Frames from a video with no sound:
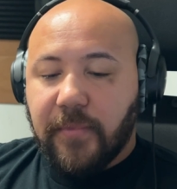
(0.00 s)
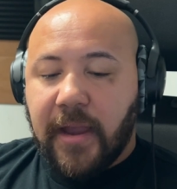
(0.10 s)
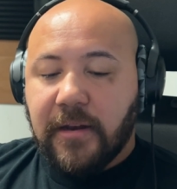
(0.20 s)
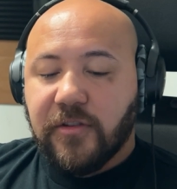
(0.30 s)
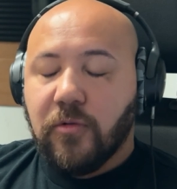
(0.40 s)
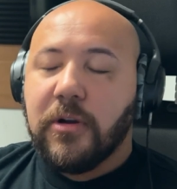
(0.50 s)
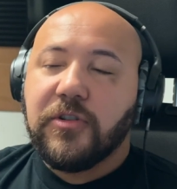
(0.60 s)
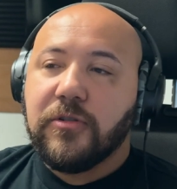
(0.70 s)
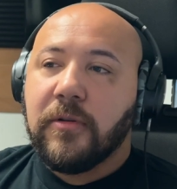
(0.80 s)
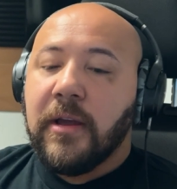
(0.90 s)
and it's going
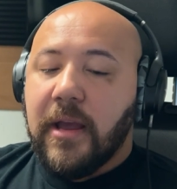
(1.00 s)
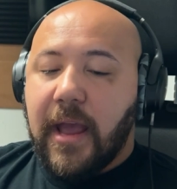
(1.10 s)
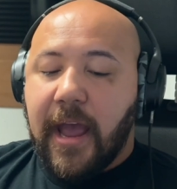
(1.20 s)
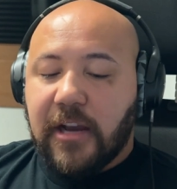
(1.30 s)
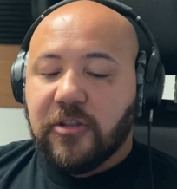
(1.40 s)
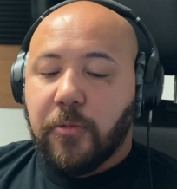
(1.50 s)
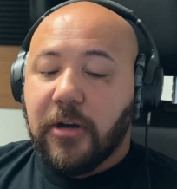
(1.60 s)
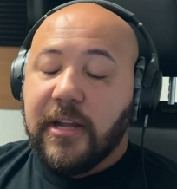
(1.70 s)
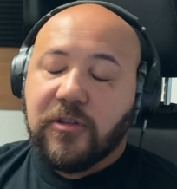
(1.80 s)
to export it.